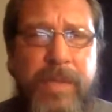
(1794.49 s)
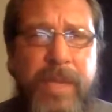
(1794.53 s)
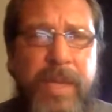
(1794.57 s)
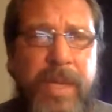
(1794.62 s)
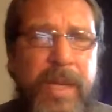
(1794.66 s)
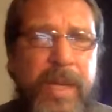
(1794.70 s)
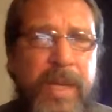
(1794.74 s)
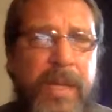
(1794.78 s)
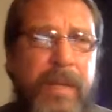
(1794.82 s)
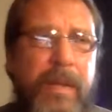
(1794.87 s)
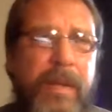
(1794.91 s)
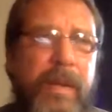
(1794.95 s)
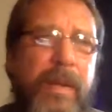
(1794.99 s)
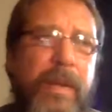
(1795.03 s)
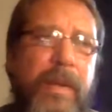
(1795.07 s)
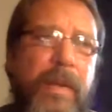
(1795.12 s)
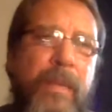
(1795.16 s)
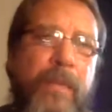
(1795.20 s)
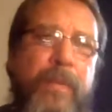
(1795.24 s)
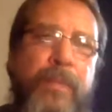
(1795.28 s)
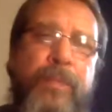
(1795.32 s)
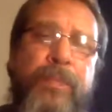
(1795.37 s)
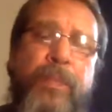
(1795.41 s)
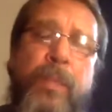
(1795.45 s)
in it.
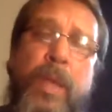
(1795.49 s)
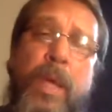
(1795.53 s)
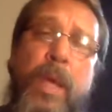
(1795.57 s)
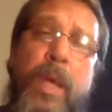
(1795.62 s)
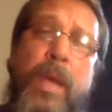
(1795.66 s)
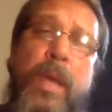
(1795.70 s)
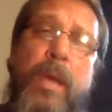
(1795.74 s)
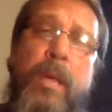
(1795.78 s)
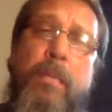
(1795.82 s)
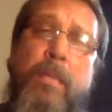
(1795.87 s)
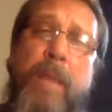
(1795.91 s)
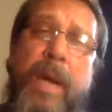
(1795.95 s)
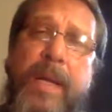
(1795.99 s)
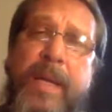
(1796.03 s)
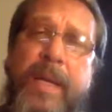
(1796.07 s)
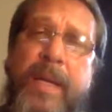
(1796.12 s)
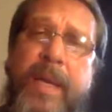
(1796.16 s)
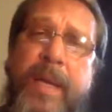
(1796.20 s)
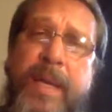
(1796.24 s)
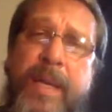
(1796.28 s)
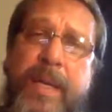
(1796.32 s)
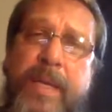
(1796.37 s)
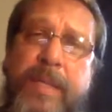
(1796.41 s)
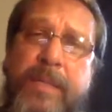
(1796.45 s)
My
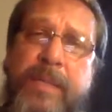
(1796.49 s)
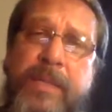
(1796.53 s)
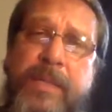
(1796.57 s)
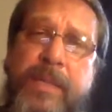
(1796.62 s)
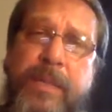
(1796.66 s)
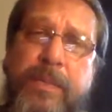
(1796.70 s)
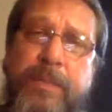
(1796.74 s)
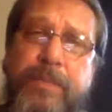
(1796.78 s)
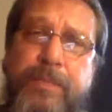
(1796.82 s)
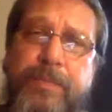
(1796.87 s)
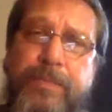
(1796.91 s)
kids